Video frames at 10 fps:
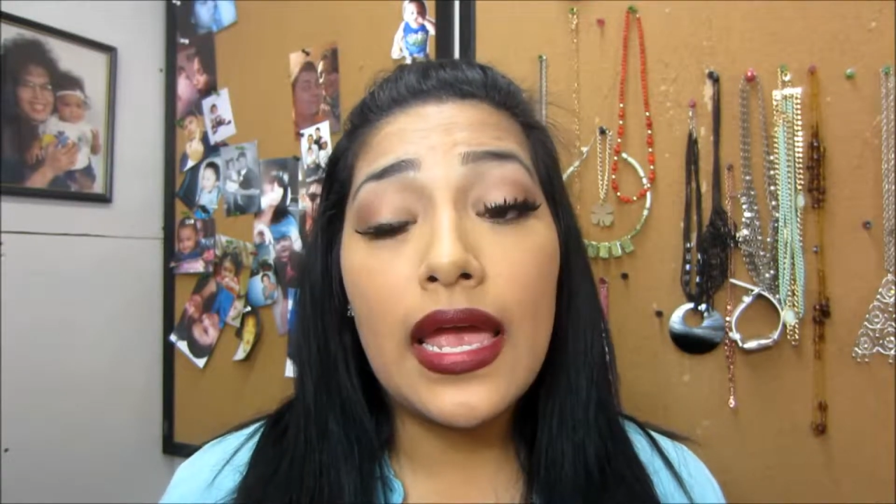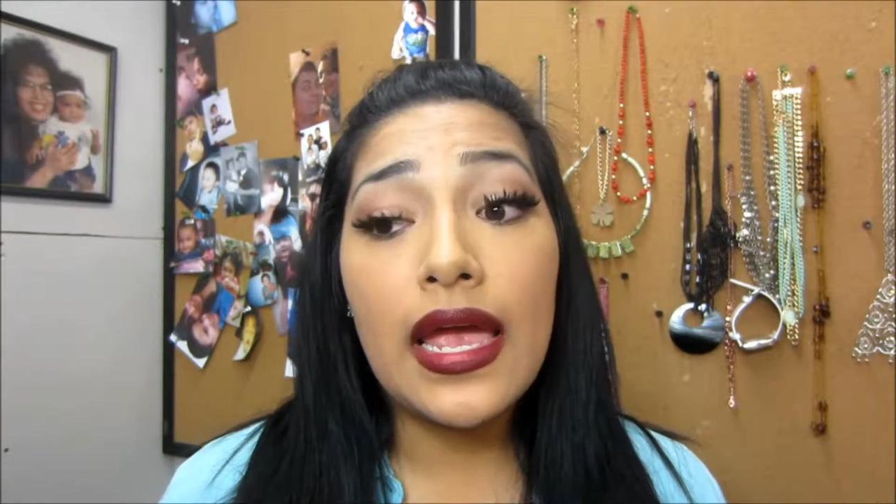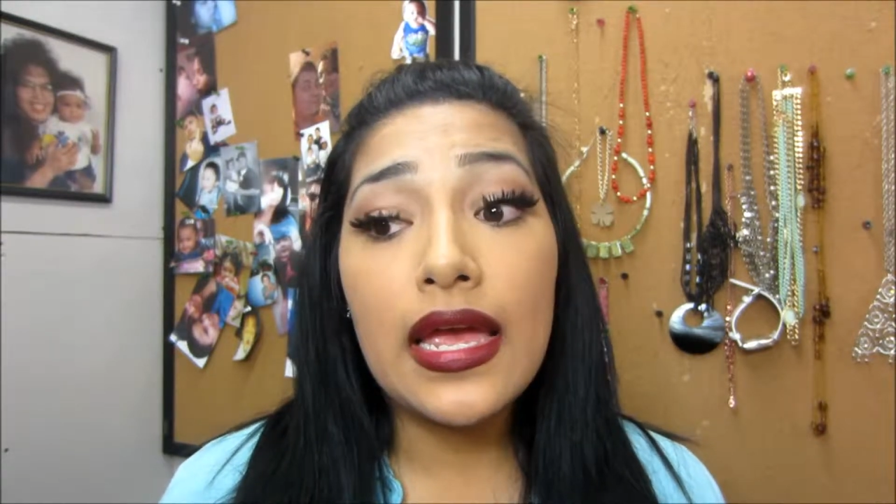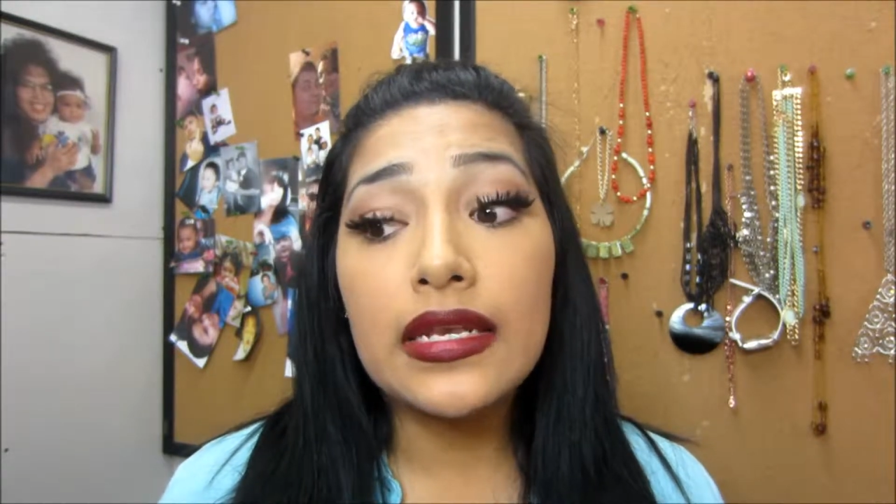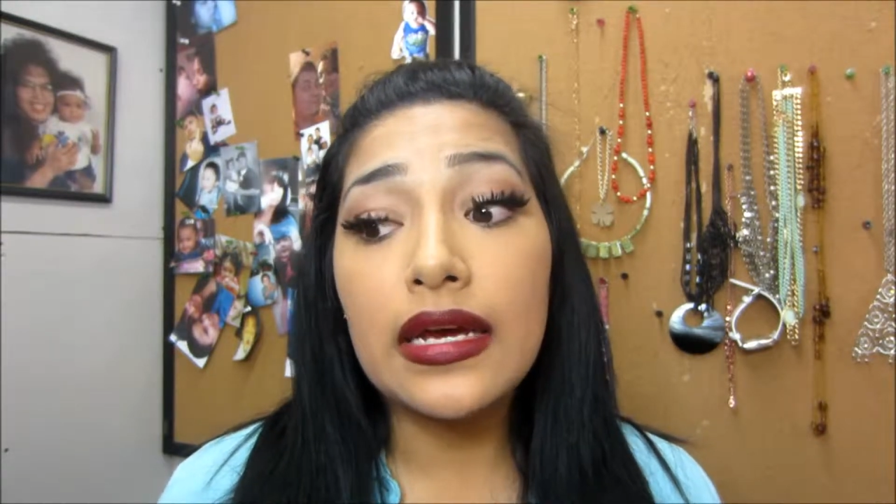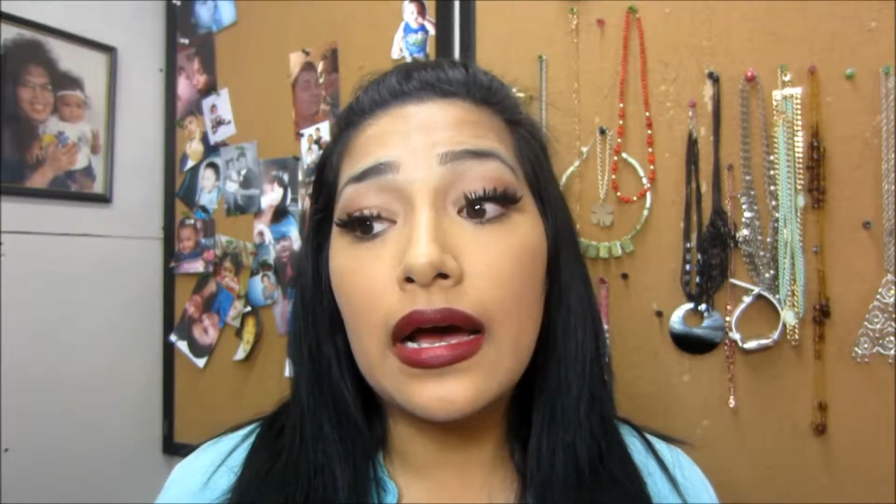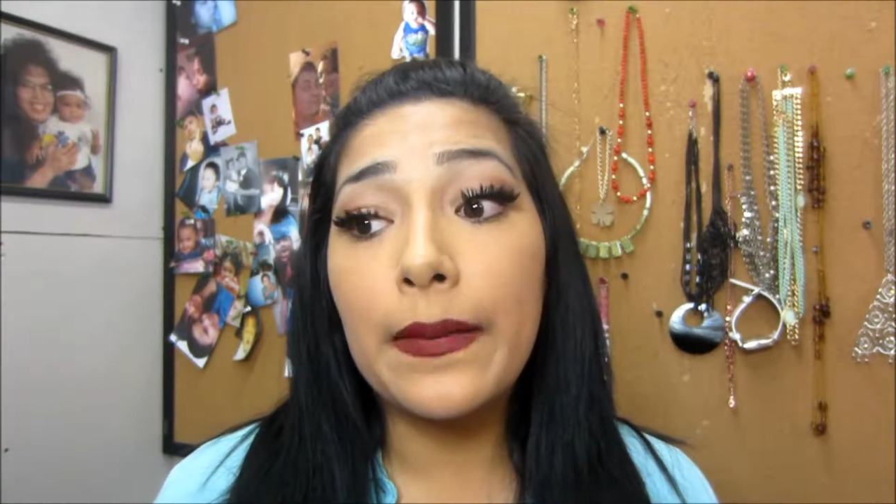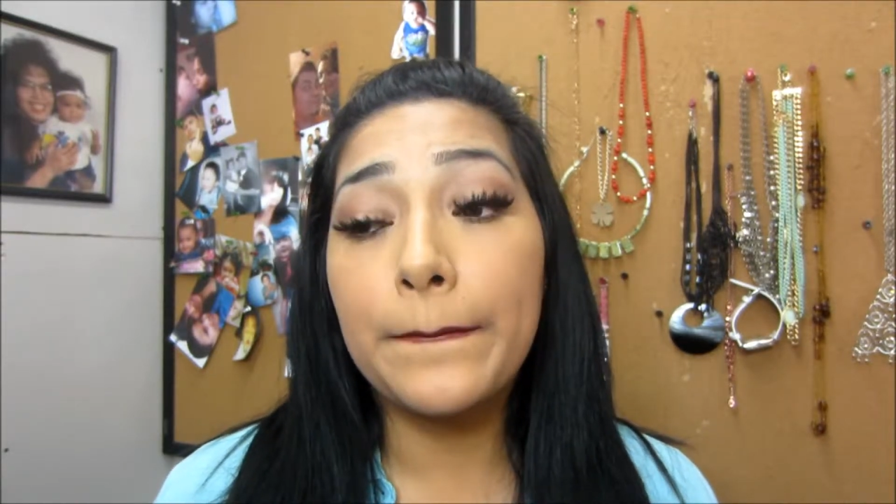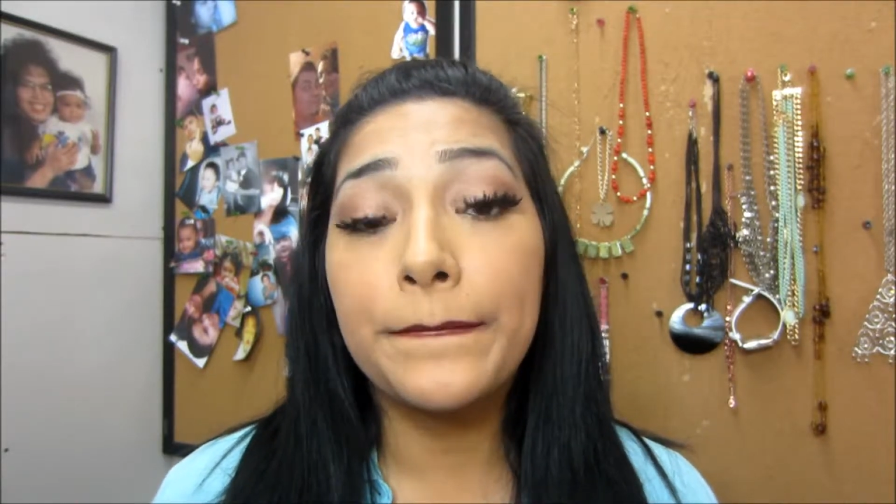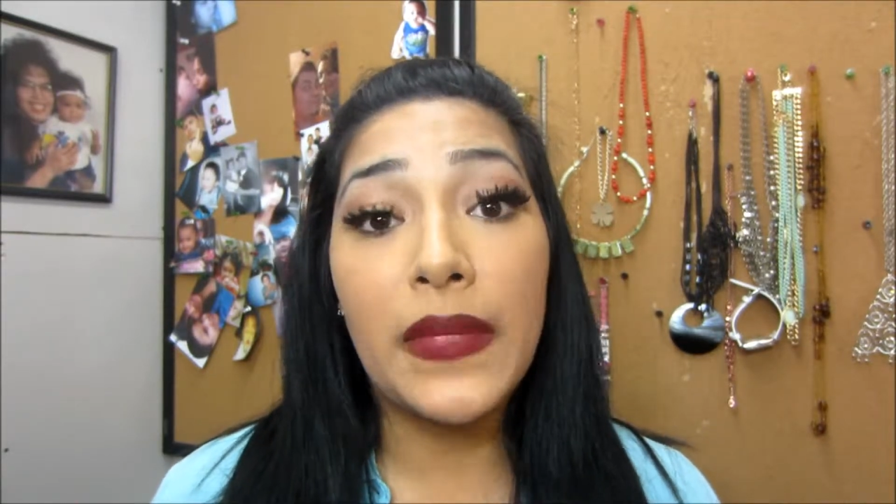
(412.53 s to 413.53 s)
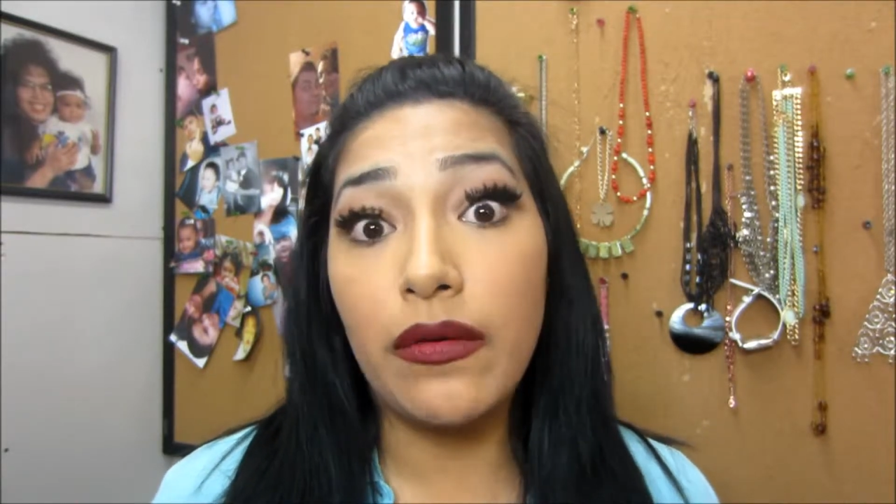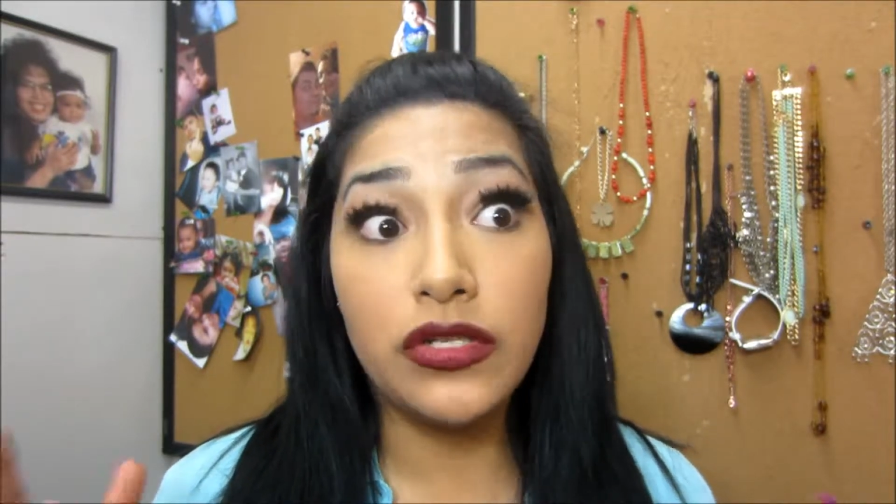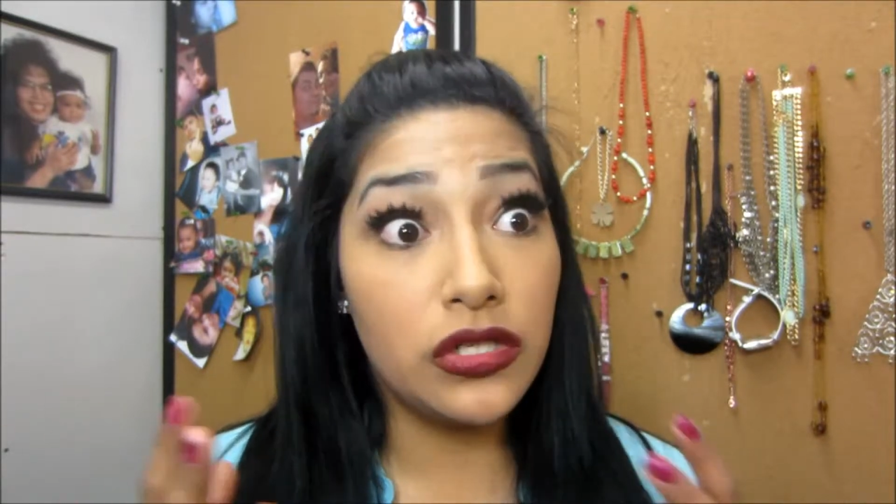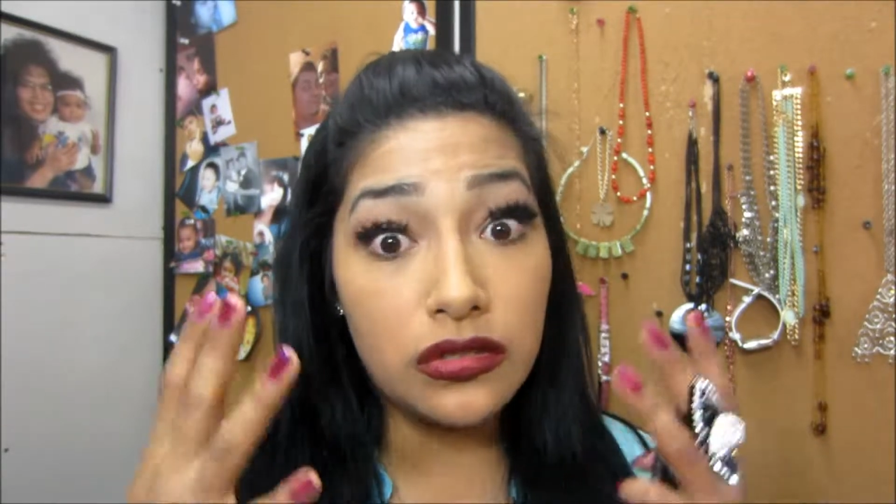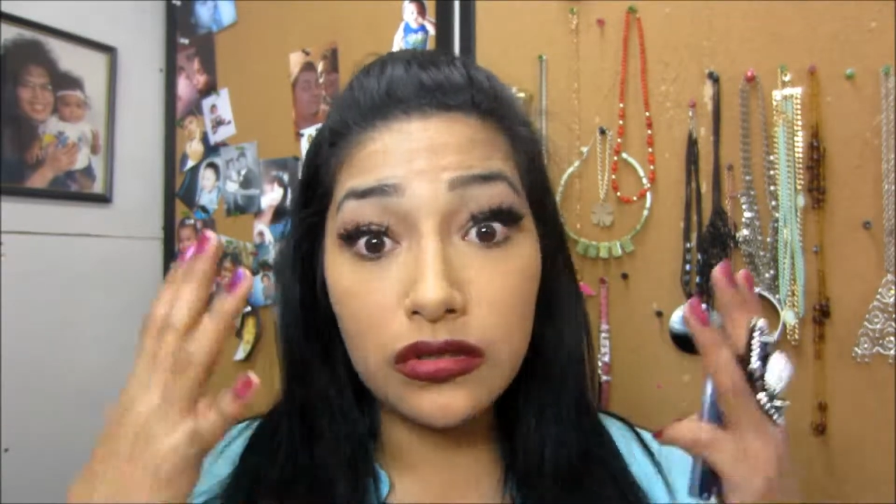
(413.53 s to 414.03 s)
and I
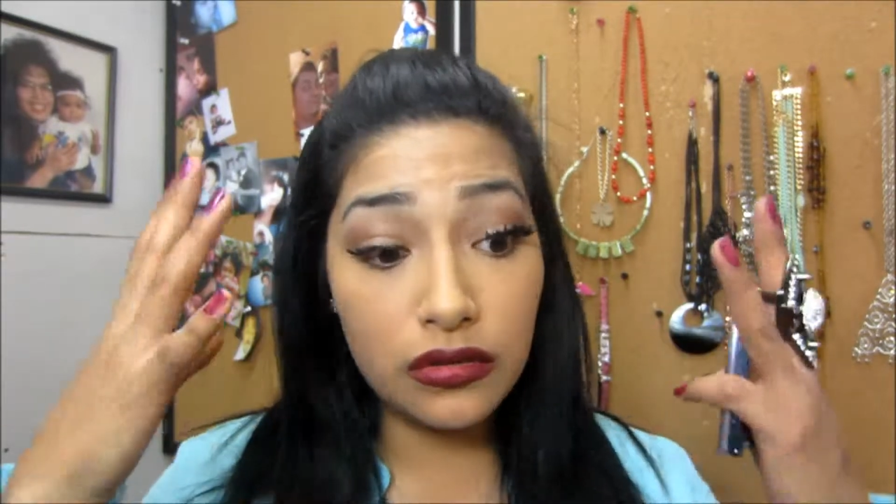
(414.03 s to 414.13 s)
was just,